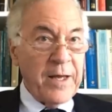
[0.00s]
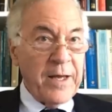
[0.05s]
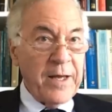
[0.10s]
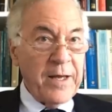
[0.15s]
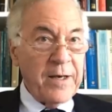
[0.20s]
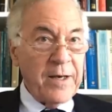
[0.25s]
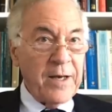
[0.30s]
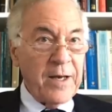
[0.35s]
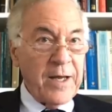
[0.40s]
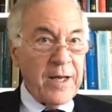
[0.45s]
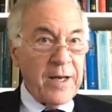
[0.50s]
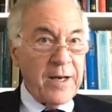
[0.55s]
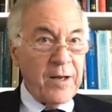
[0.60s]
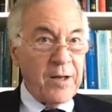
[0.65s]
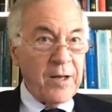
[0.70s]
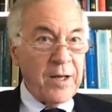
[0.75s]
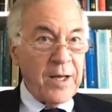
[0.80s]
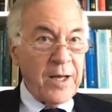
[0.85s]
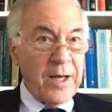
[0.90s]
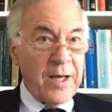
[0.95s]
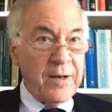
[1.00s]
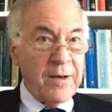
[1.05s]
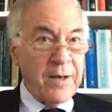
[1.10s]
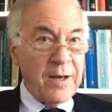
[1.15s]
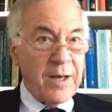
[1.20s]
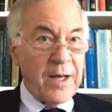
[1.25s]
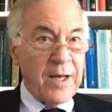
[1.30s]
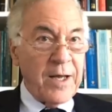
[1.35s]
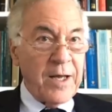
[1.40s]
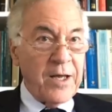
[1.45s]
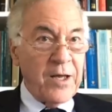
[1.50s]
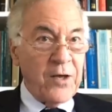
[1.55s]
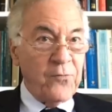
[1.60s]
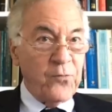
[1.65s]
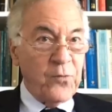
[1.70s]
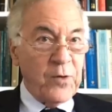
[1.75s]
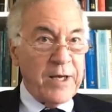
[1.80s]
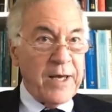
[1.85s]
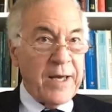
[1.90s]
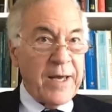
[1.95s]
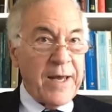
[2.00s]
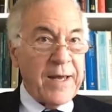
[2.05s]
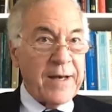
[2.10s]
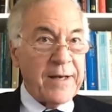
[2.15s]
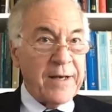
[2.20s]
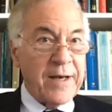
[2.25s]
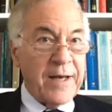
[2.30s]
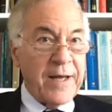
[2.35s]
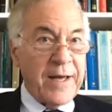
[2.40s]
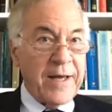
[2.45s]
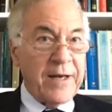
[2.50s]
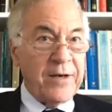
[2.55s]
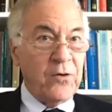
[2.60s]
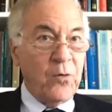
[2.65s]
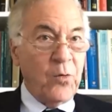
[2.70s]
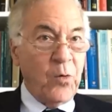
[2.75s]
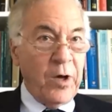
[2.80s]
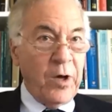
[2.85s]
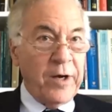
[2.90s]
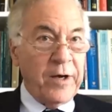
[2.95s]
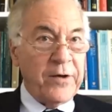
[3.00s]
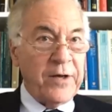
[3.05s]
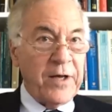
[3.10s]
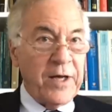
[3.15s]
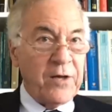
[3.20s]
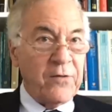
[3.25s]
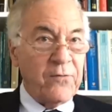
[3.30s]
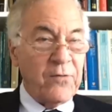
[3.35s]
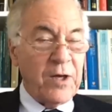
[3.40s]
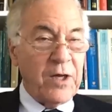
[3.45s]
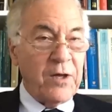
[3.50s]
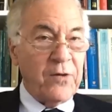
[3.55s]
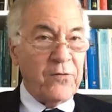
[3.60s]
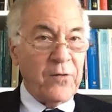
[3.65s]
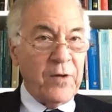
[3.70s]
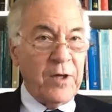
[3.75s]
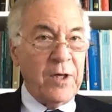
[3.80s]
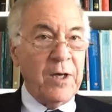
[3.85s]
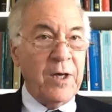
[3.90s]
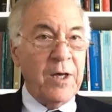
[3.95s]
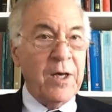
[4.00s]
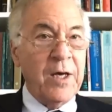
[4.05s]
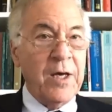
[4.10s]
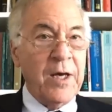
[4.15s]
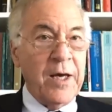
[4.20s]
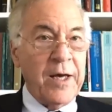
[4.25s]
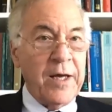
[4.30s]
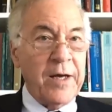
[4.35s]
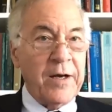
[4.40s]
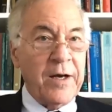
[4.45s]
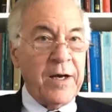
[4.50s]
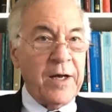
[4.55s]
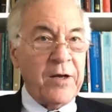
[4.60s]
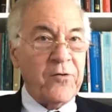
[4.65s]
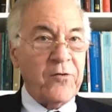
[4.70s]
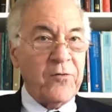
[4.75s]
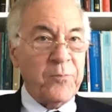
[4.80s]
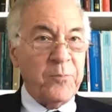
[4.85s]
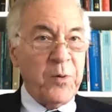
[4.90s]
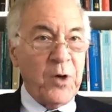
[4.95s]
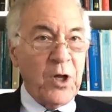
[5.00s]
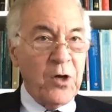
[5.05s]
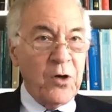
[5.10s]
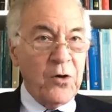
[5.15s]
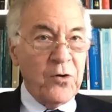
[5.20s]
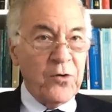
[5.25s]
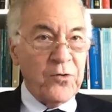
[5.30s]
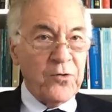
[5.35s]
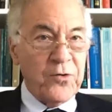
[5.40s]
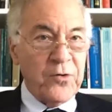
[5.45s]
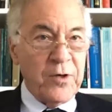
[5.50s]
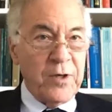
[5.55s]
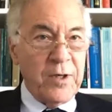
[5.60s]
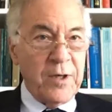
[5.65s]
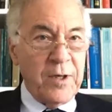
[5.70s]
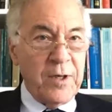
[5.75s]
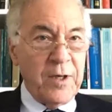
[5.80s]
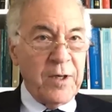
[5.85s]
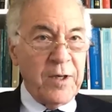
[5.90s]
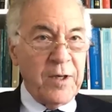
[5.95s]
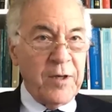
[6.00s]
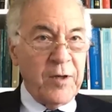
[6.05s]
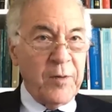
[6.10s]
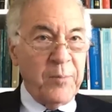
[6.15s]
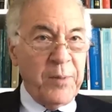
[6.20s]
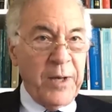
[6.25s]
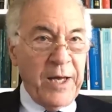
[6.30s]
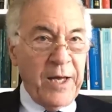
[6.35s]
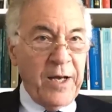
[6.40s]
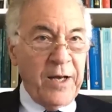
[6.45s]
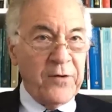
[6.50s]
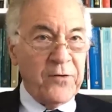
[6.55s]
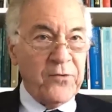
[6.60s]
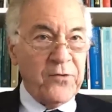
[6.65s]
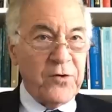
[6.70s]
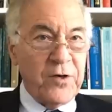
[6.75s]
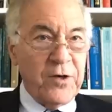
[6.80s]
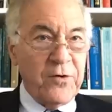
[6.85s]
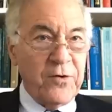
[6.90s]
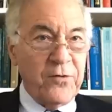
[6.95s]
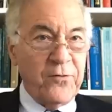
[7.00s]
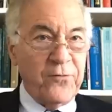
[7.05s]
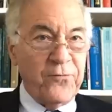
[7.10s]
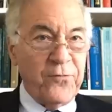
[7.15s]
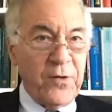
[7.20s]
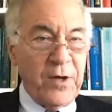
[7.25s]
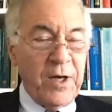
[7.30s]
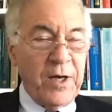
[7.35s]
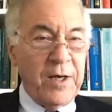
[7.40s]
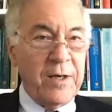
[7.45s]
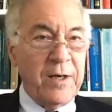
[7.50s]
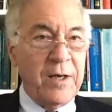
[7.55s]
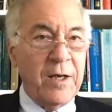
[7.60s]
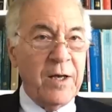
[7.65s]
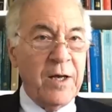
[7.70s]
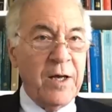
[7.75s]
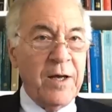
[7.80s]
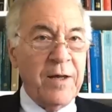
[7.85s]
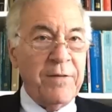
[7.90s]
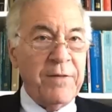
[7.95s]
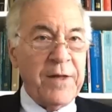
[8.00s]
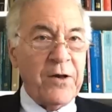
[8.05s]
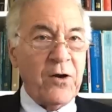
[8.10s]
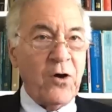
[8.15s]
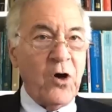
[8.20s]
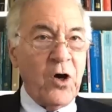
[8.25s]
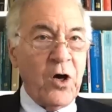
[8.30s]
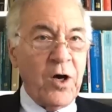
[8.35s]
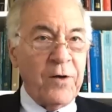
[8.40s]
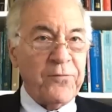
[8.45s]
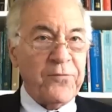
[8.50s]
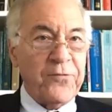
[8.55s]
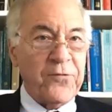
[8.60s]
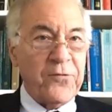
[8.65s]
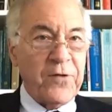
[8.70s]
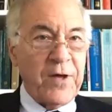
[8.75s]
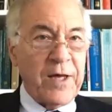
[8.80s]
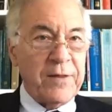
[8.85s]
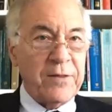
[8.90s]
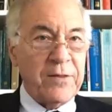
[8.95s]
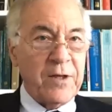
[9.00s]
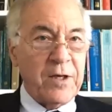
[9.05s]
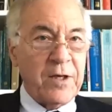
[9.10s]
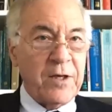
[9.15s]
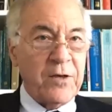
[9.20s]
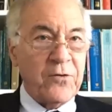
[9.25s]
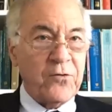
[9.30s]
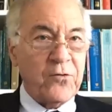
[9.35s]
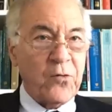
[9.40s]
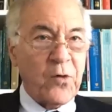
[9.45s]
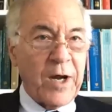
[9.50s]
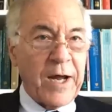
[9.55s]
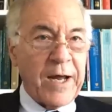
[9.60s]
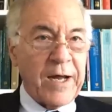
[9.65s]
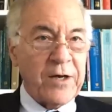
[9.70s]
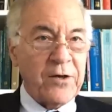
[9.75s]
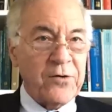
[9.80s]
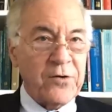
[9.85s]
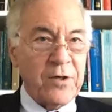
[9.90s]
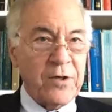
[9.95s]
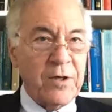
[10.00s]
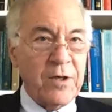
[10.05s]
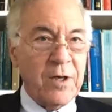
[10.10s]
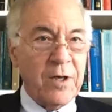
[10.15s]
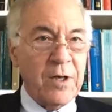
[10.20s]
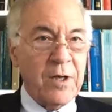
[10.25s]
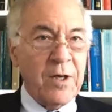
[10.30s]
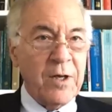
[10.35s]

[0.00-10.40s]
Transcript: And if we hadn't had quantitative easing and an explosion in the balance sheet of the Fed that offset the contraction